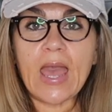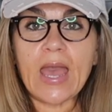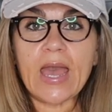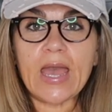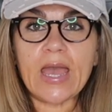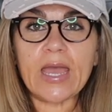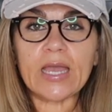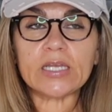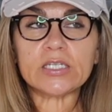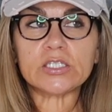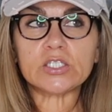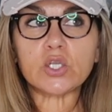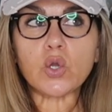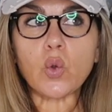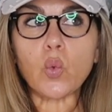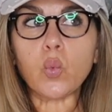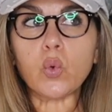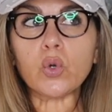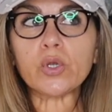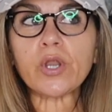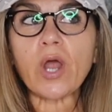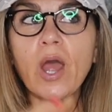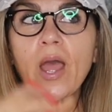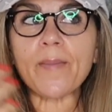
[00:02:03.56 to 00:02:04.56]
And
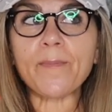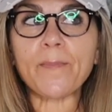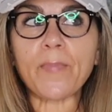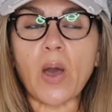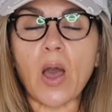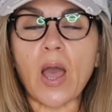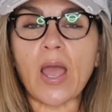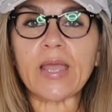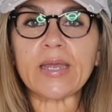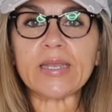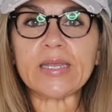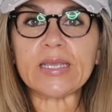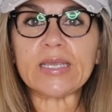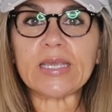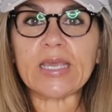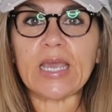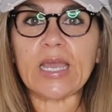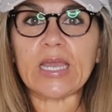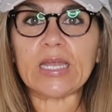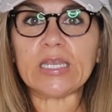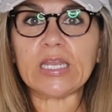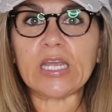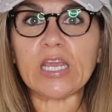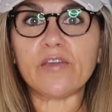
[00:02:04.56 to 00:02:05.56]
would I buy it
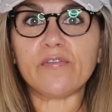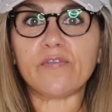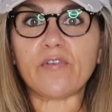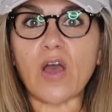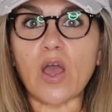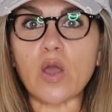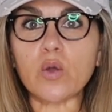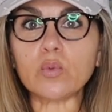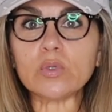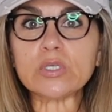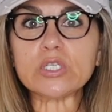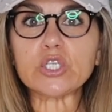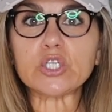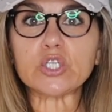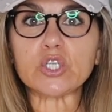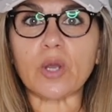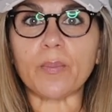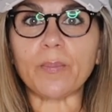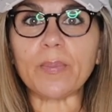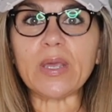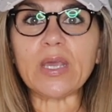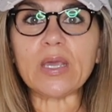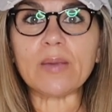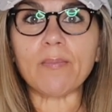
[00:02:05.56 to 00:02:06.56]
again? If I was
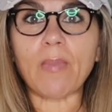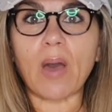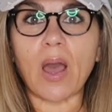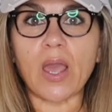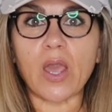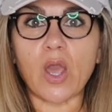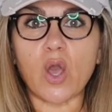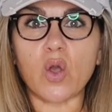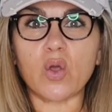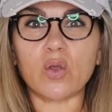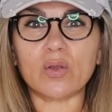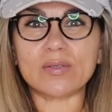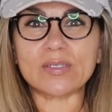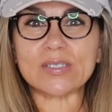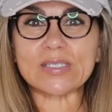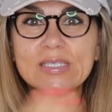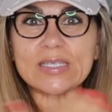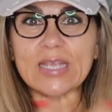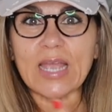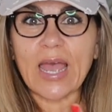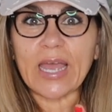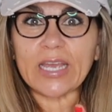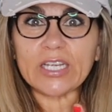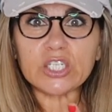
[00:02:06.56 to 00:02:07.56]
shopping my own
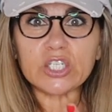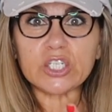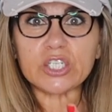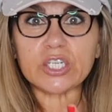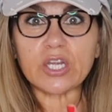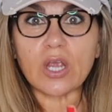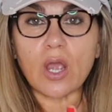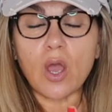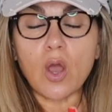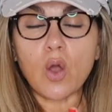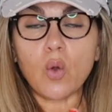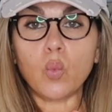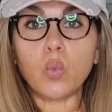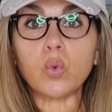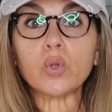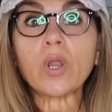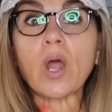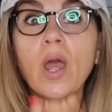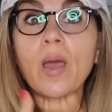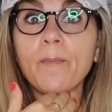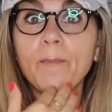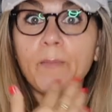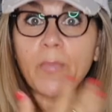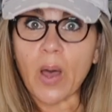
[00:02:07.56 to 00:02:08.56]
stash, would
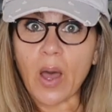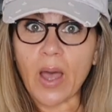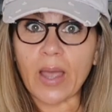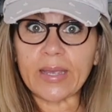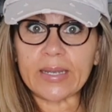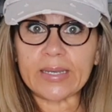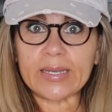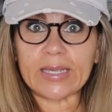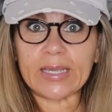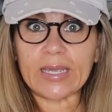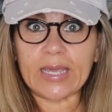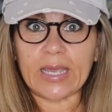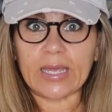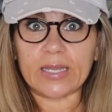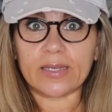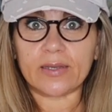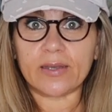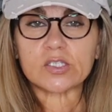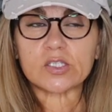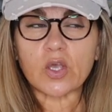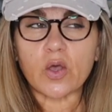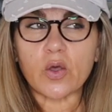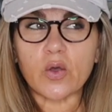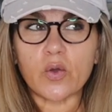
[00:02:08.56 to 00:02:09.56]
I buy it again?
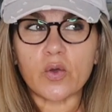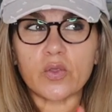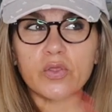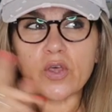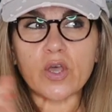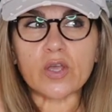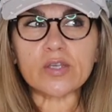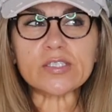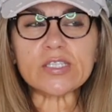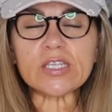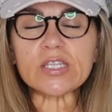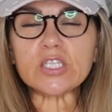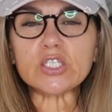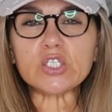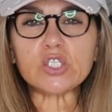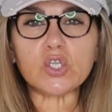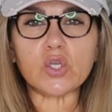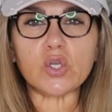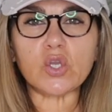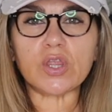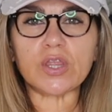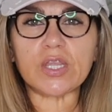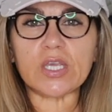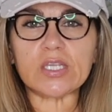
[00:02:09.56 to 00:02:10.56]
So those are the
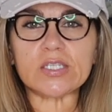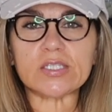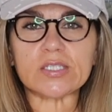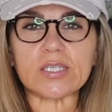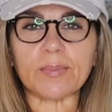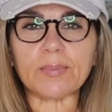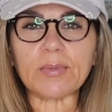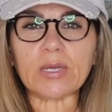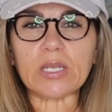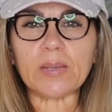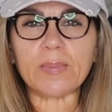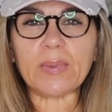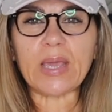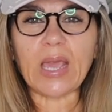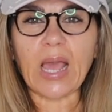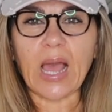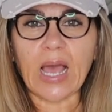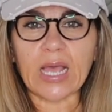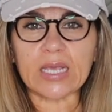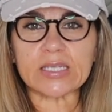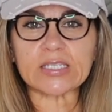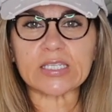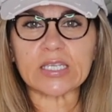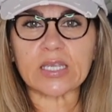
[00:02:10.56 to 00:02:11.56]
2 things I'm going to be
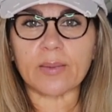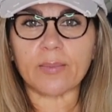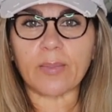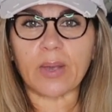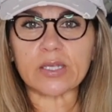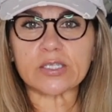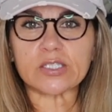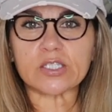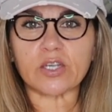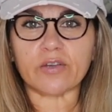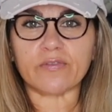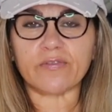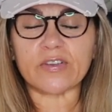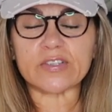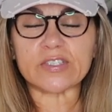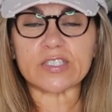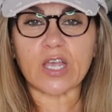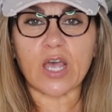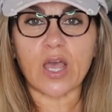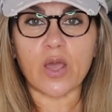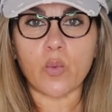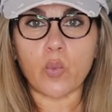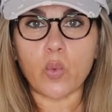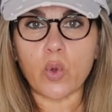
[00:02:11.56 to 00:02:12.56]
asking myself as
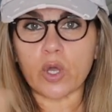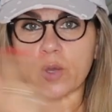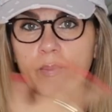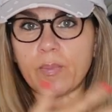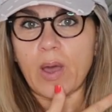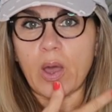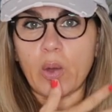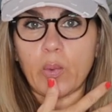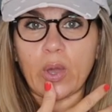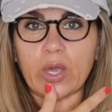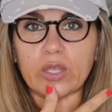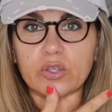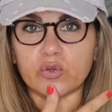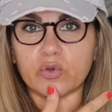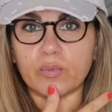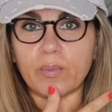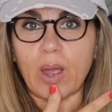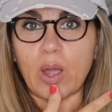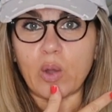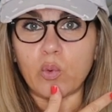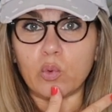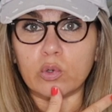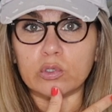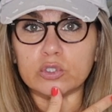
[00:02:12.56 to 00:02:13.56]
I work my way through
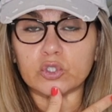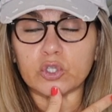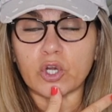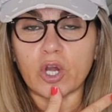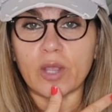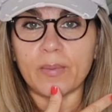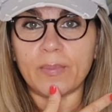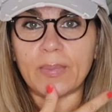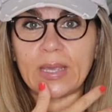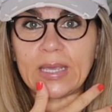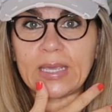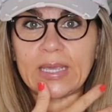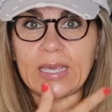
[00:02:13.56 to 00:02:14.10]
my wardrobe